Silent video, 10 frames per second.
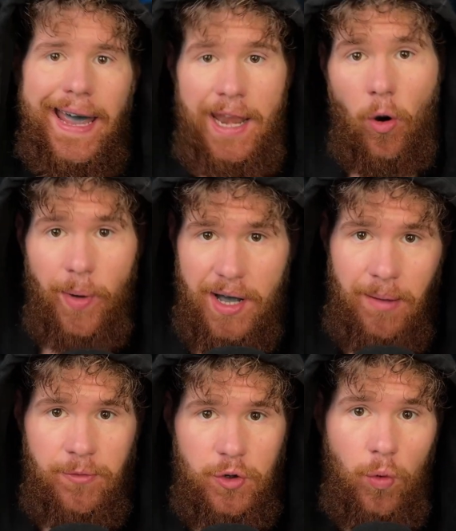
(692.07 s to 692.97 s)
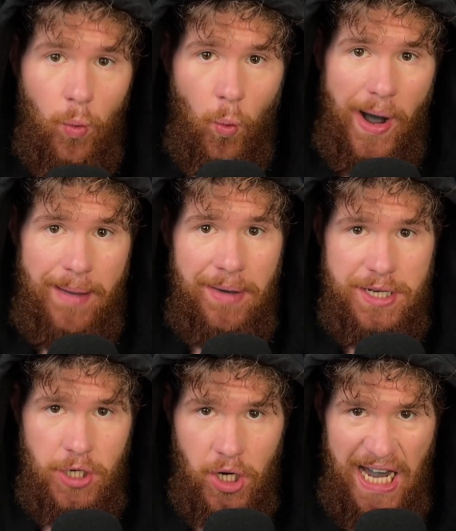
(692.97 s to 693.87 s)
And now we come to why my
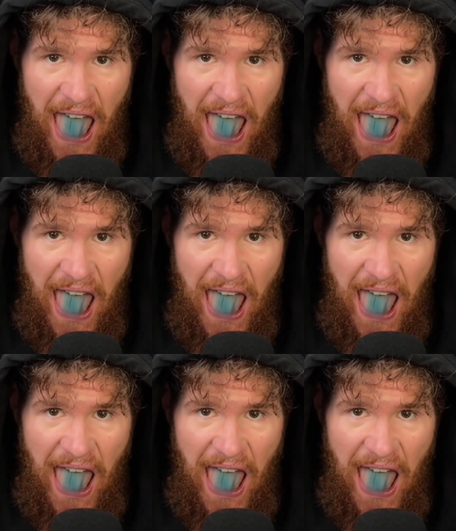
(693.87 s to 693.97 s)
tongue,